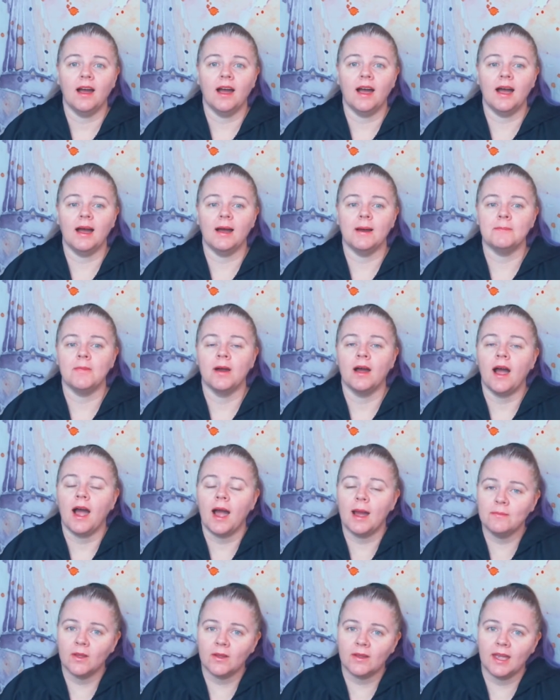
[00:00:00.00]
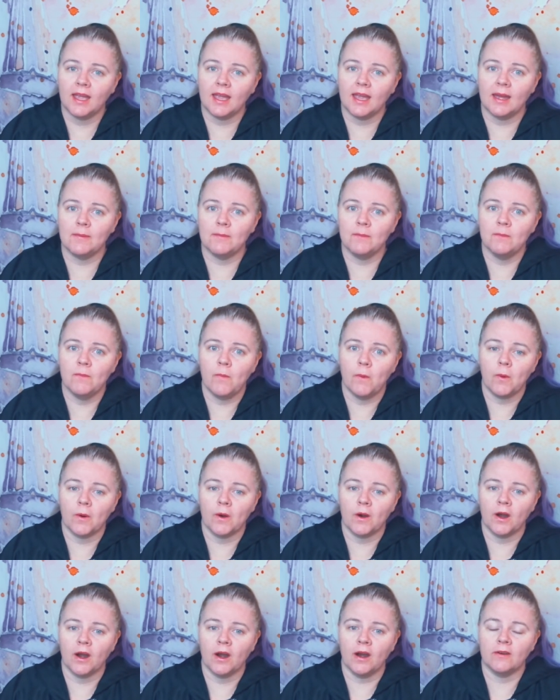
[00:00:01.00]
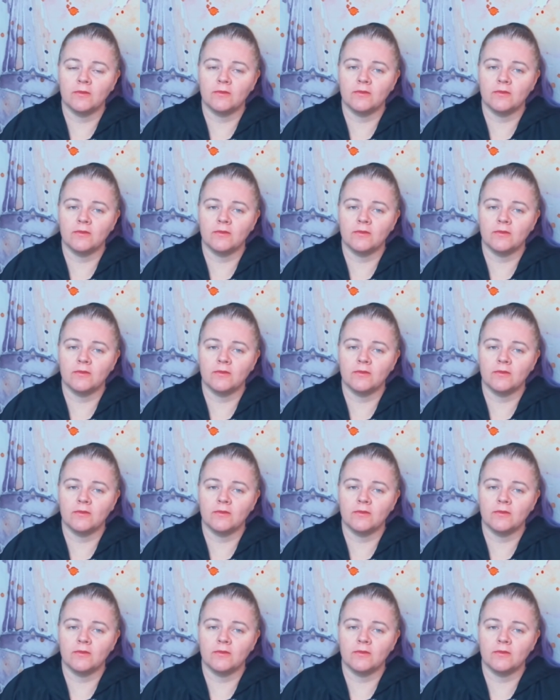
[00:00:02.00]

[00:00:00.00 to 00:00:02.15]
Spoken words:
I'm looking at more